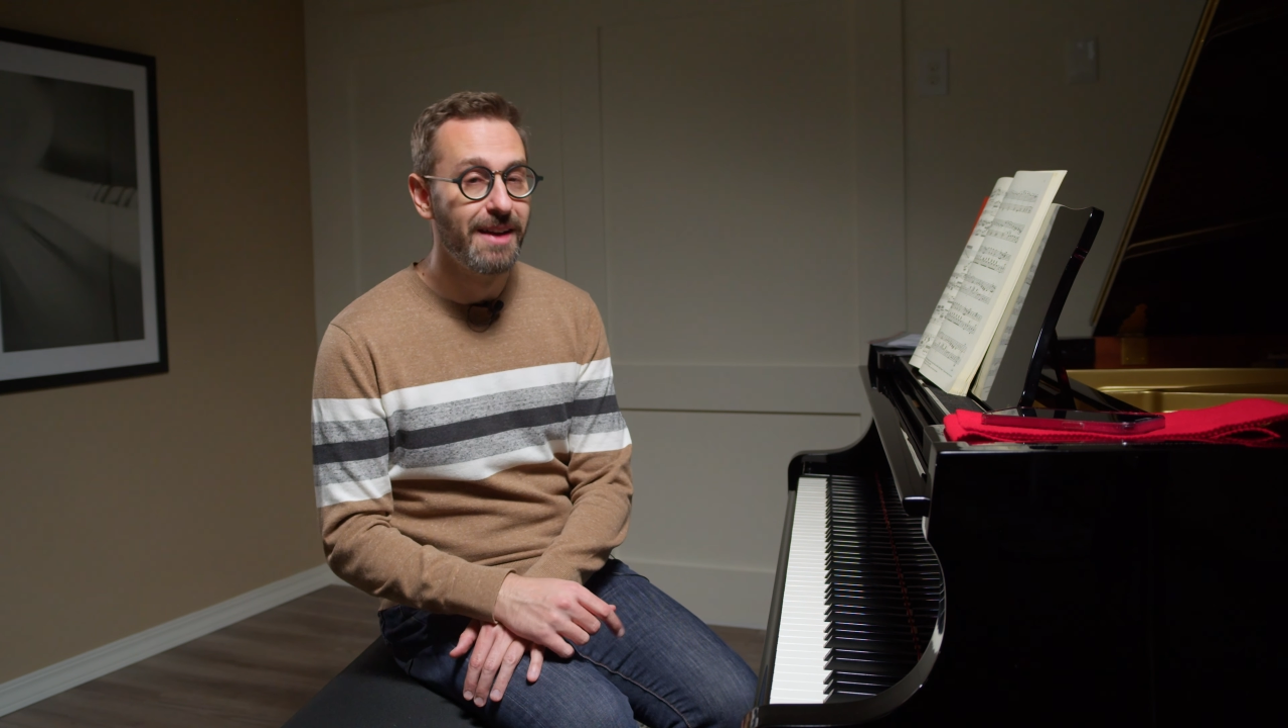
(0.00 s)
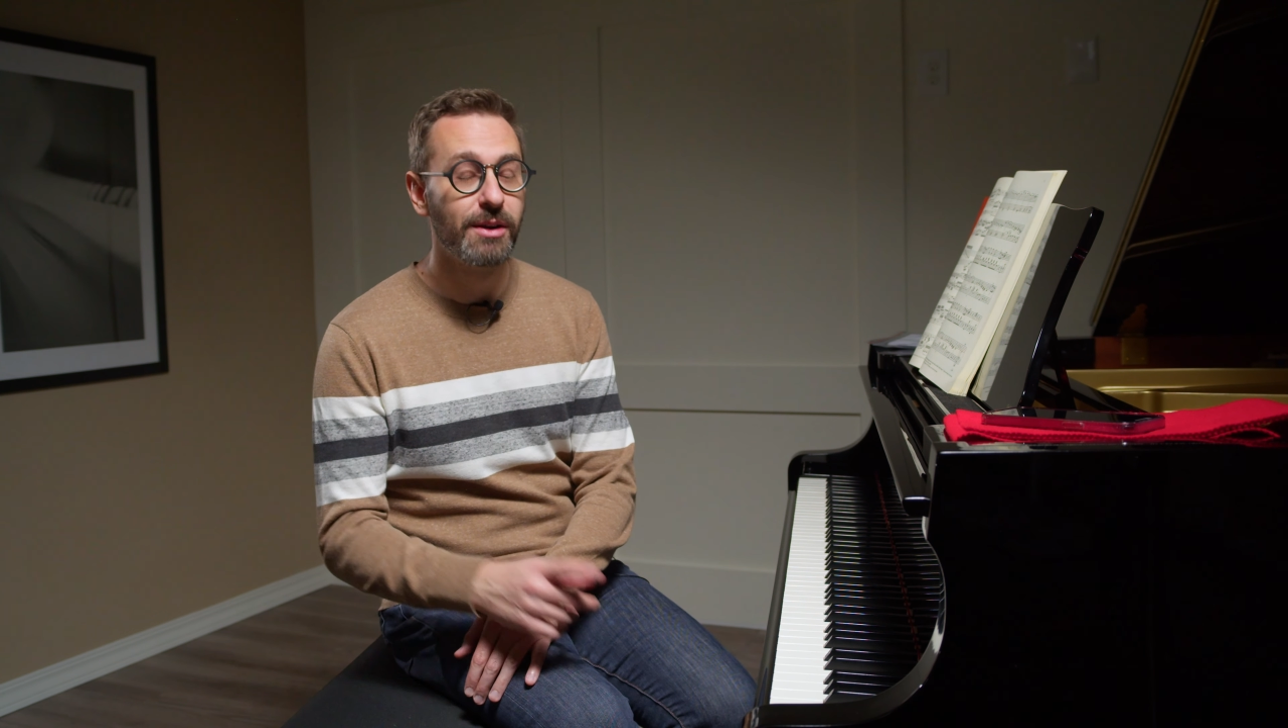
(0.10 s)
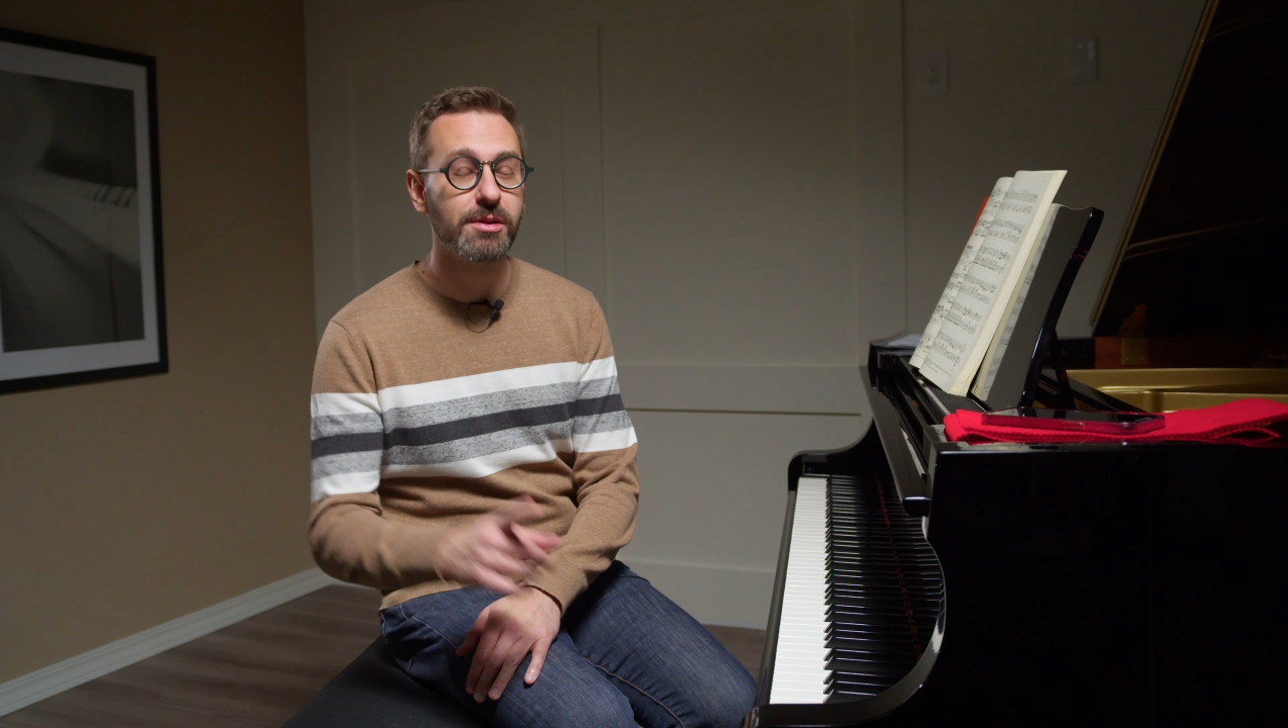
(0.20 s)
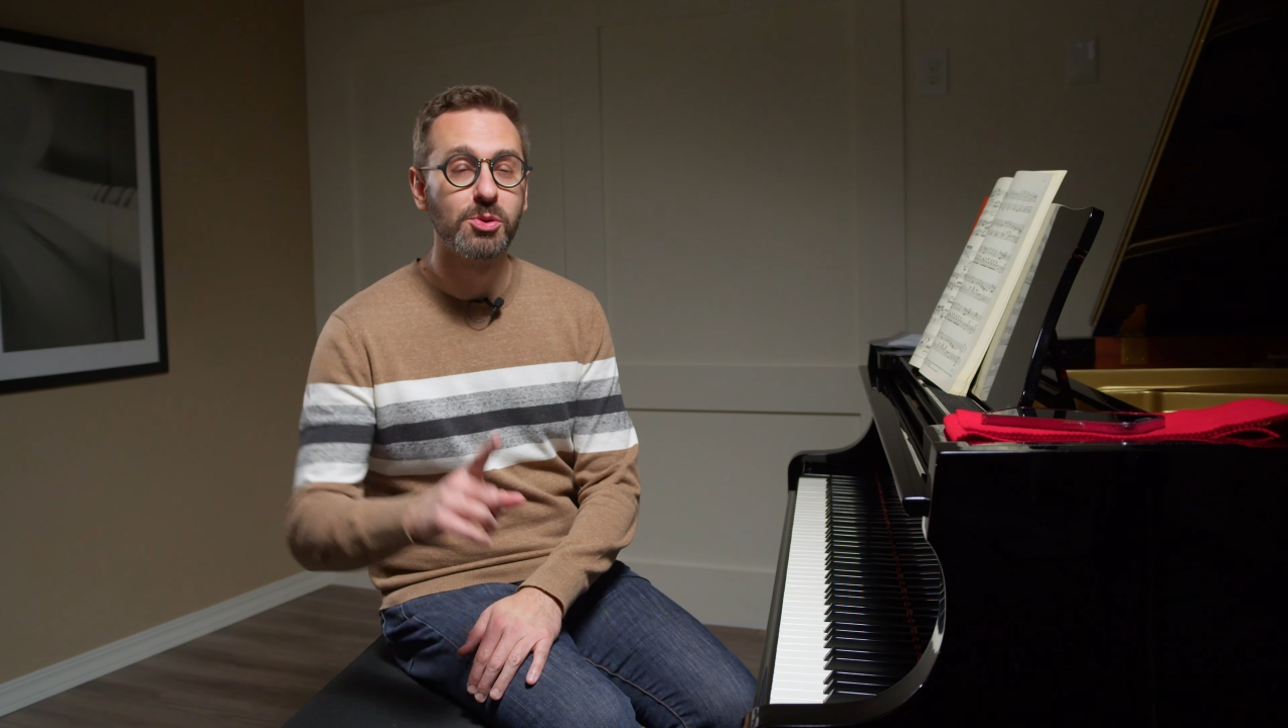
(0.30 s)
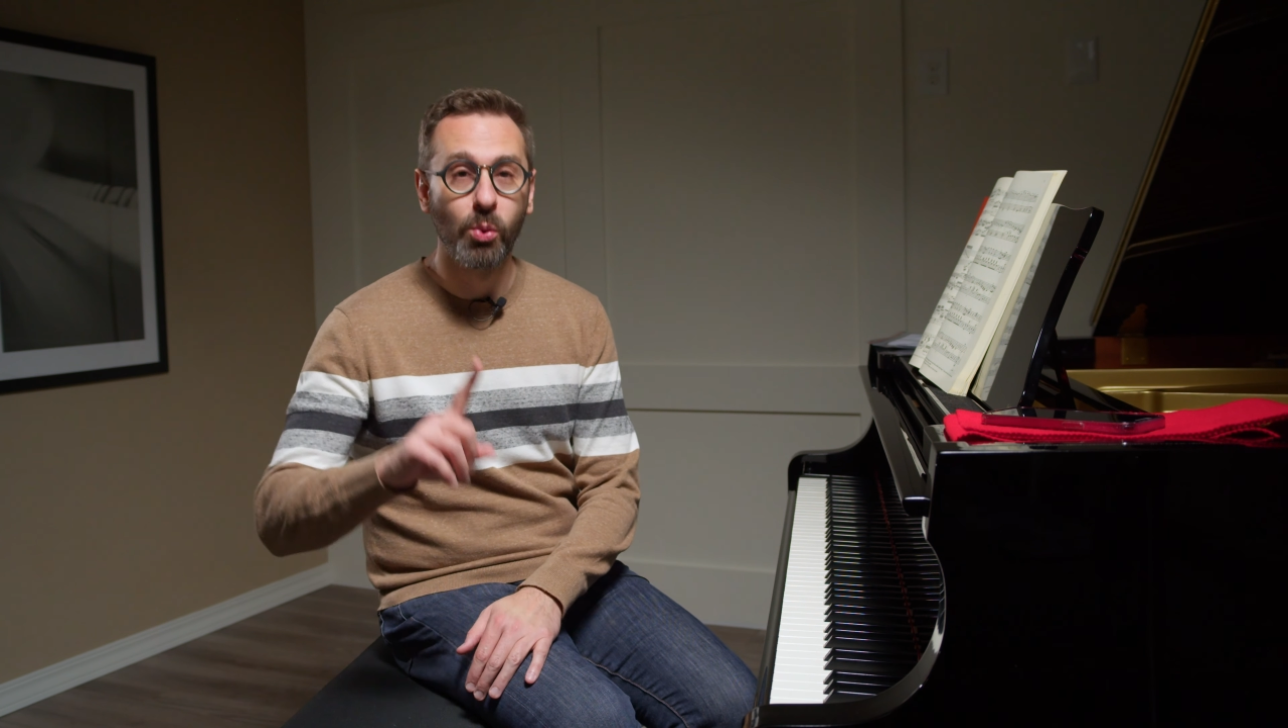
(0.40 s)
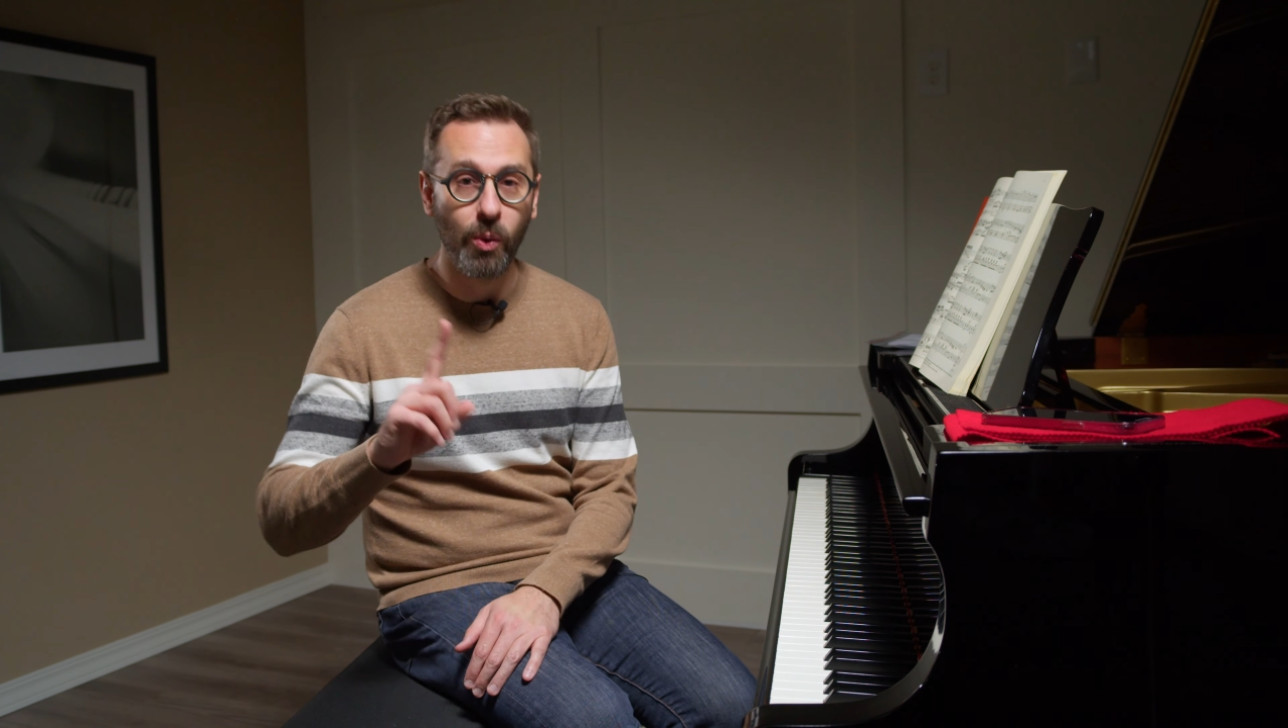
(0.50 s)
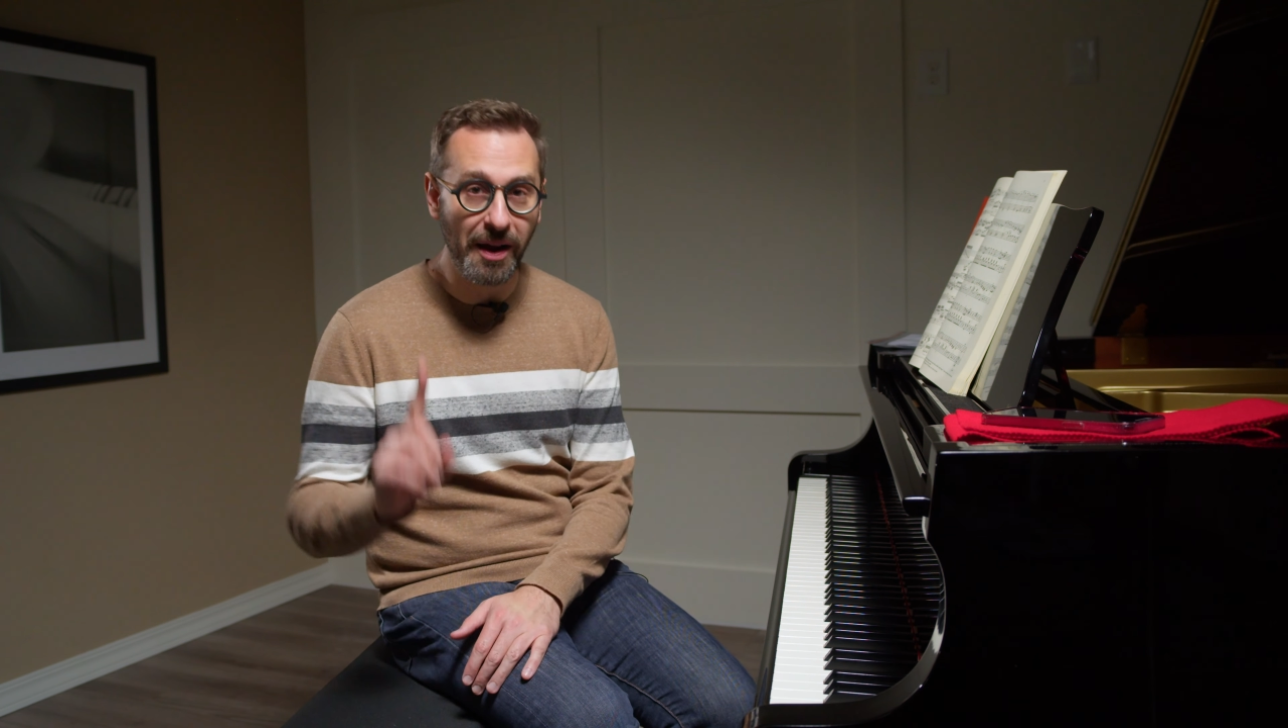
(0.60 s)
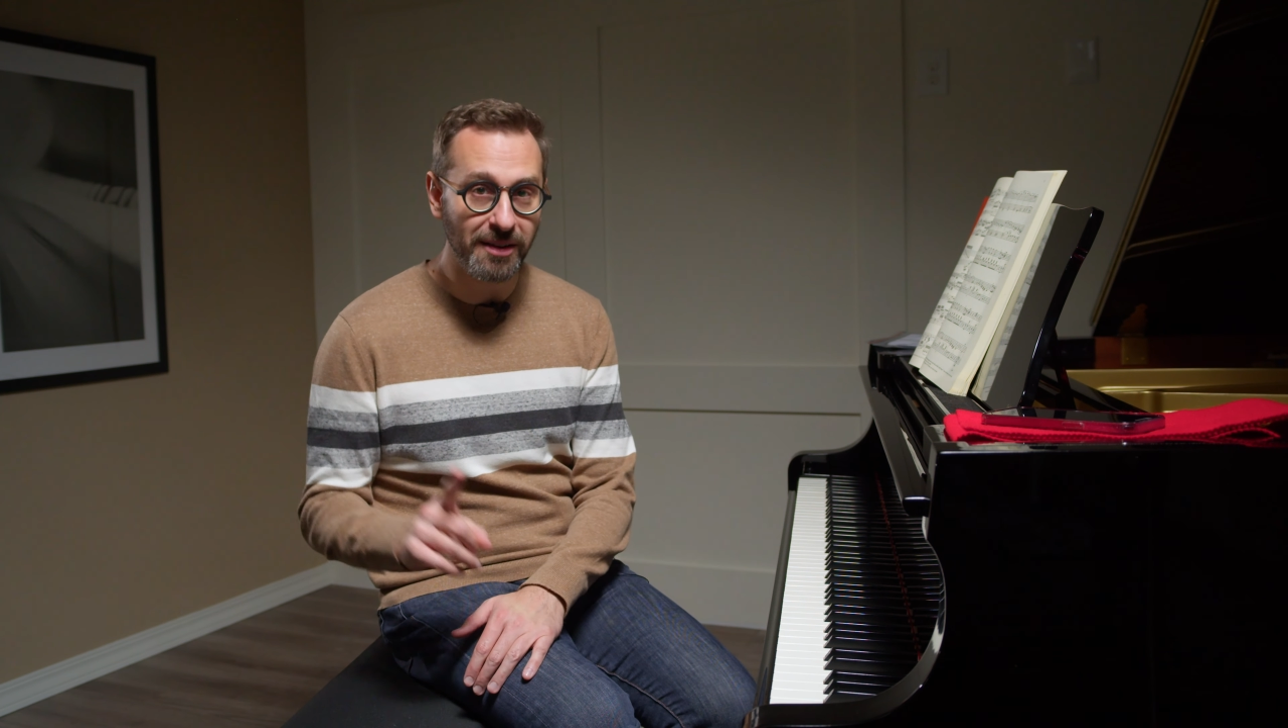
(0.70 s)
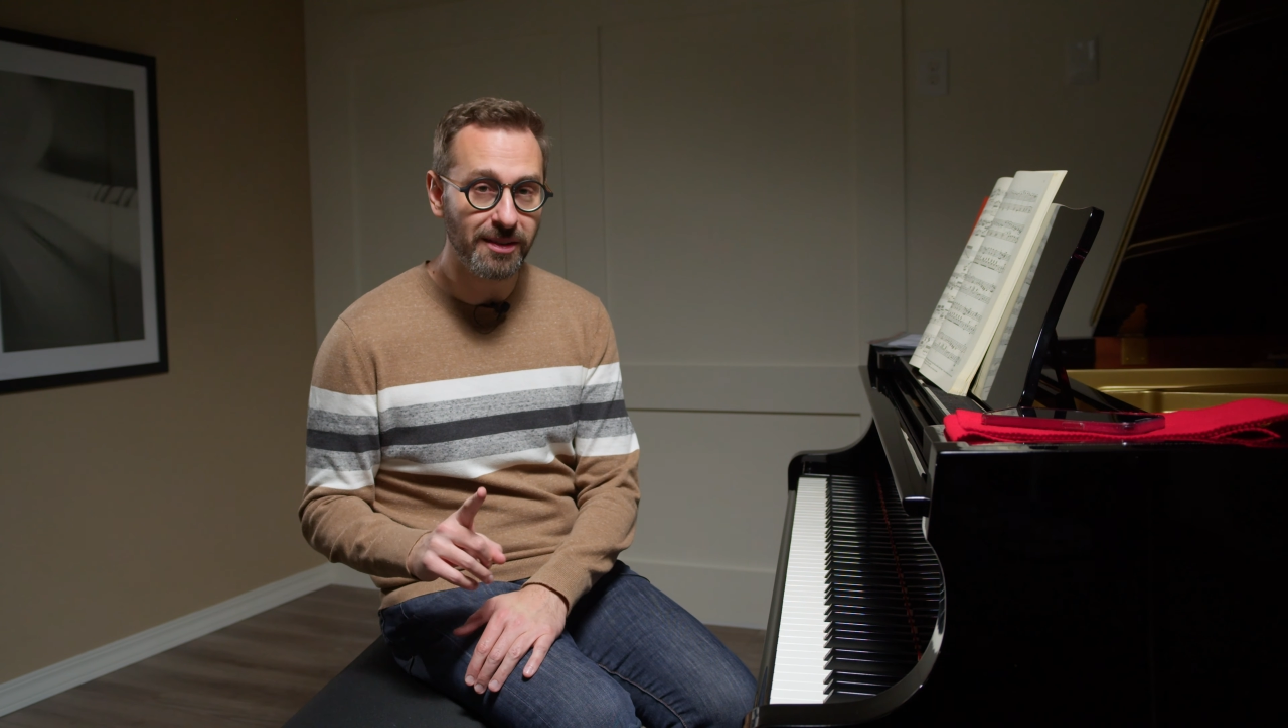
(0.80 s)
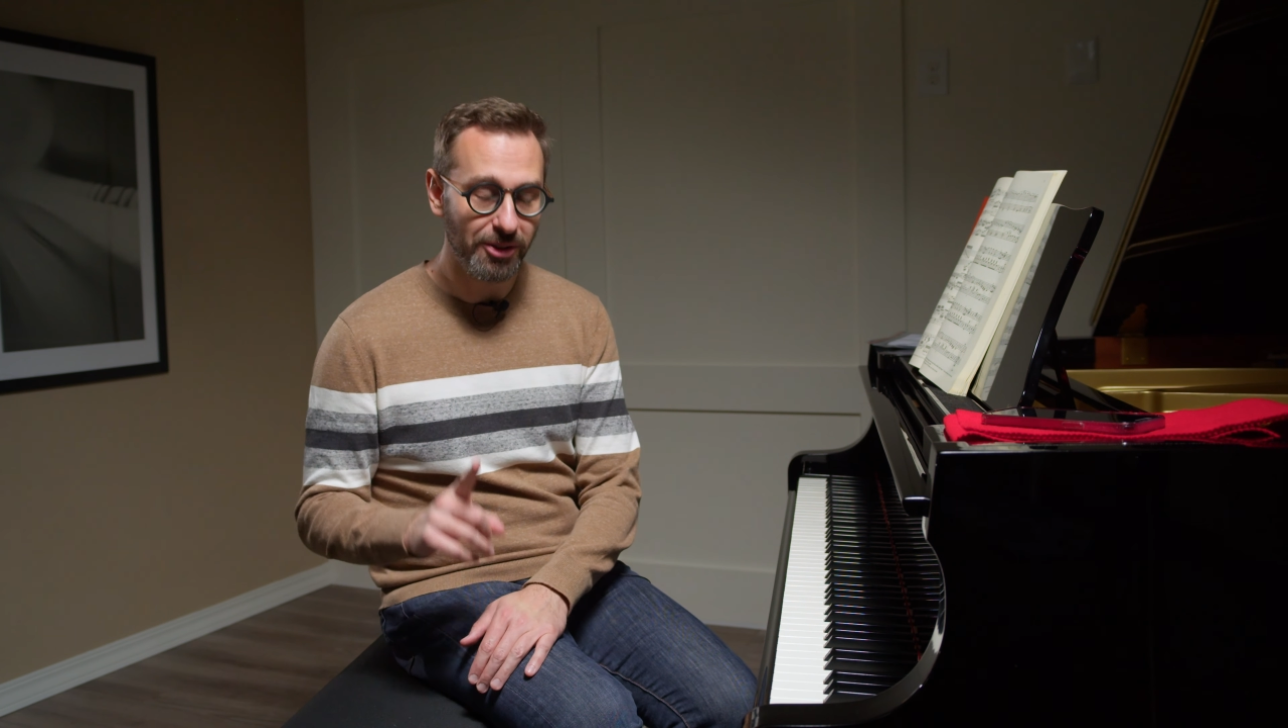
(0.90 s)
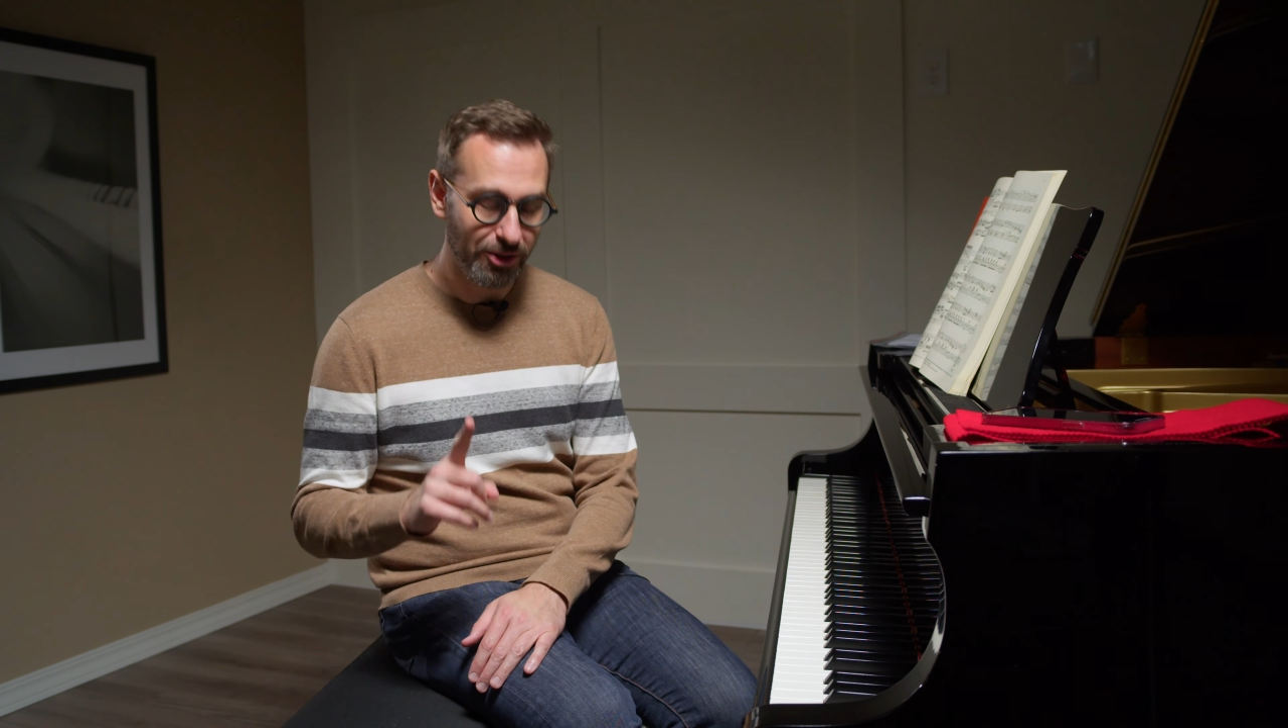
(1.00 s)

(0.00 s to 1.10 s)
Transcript: There is one